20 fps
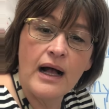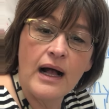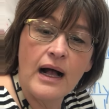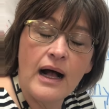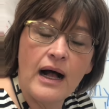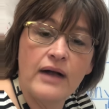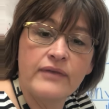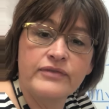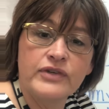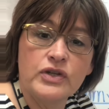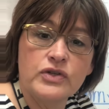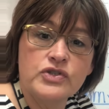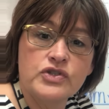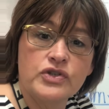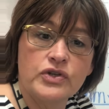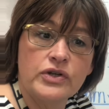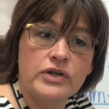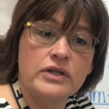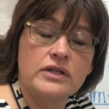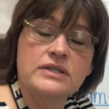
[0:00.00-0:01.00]
of your
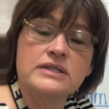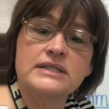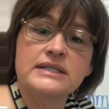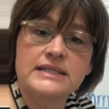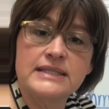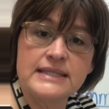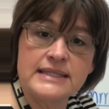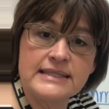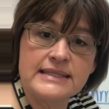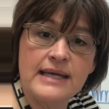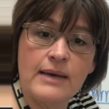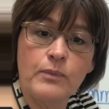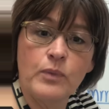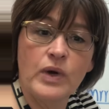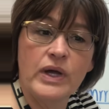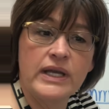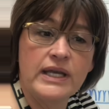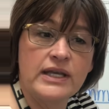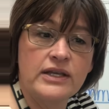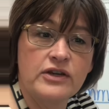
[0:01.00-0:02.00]
journals to
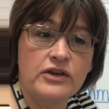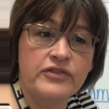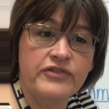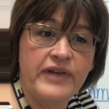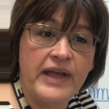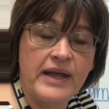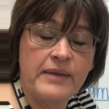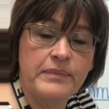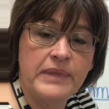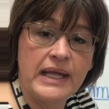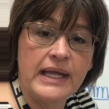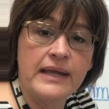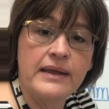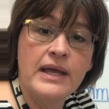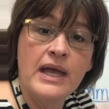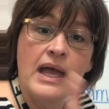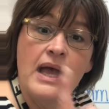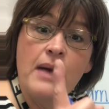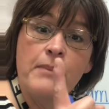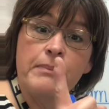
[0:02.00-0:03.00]
someone in your family.
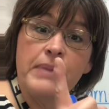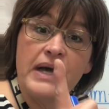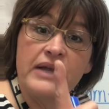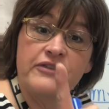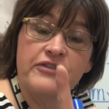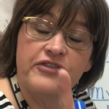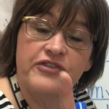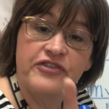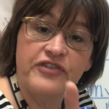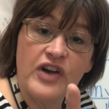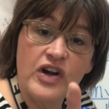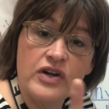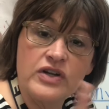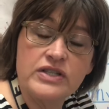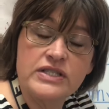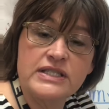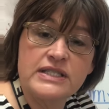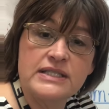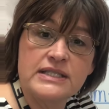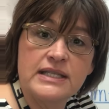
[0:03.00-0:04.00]
But
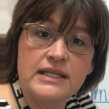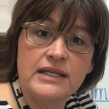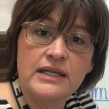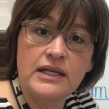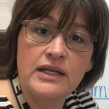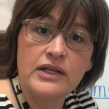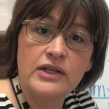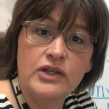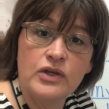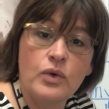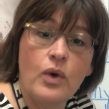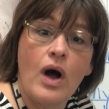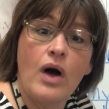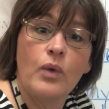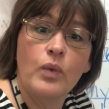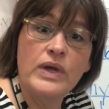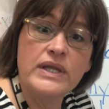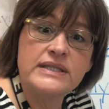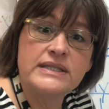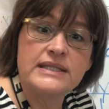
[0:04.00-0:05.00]
first, you
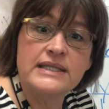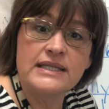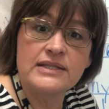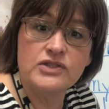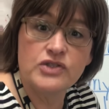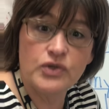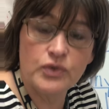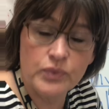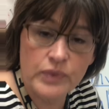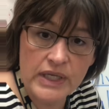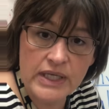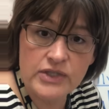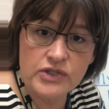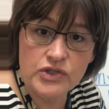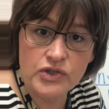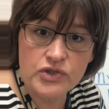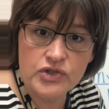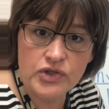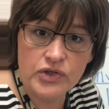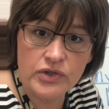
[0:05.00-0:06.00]
always need to read
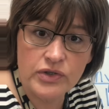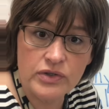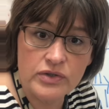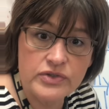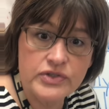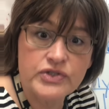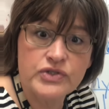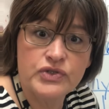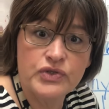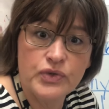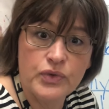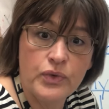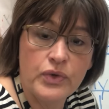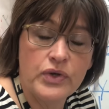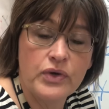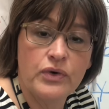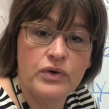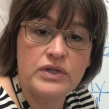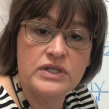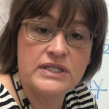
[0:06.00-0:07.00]
your journals to
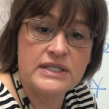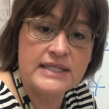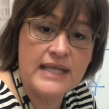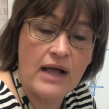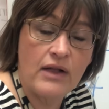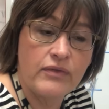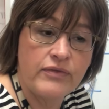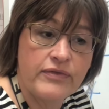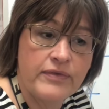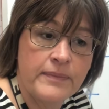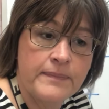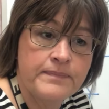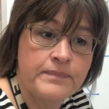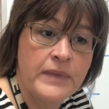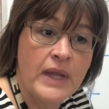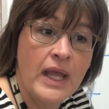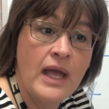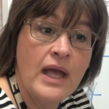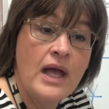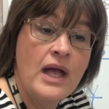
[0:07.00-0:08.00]
yourself.
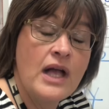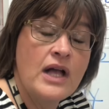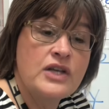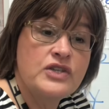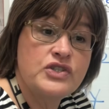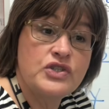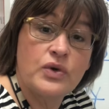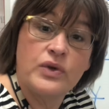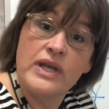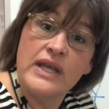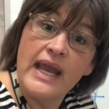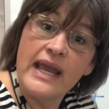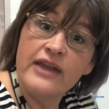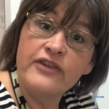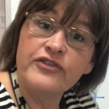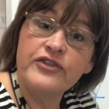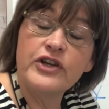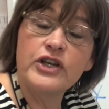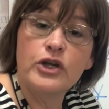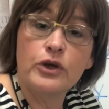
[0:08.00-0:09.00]
So today
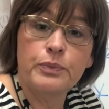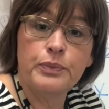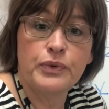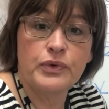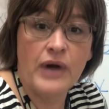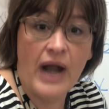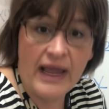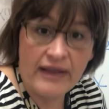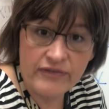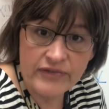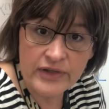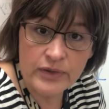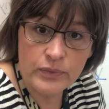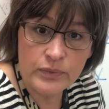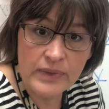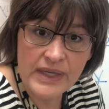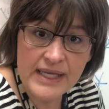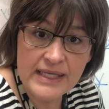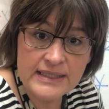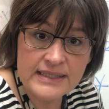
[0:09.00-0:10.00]
for your private
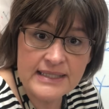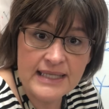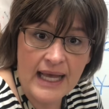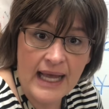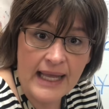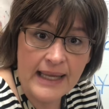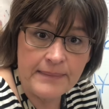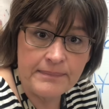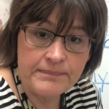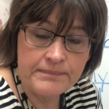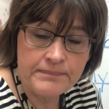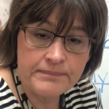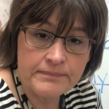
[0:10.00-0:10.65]
read time,